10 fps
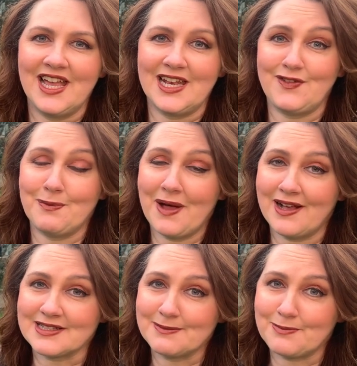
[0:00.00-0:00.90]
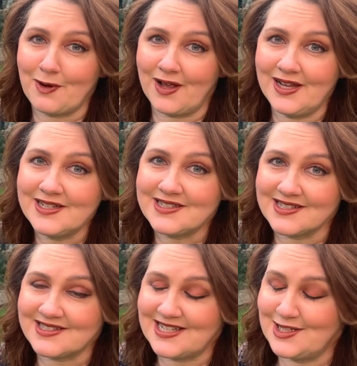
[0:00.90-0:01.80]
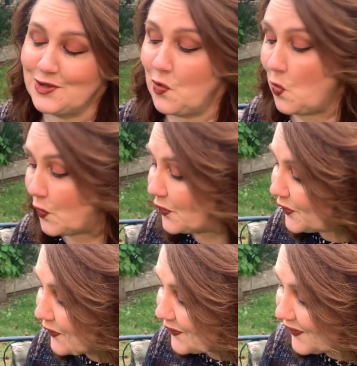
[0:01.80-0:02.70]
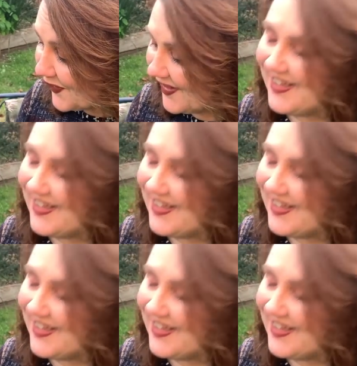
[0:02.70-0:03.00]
And if you pass it by, it does tend to haunt you. So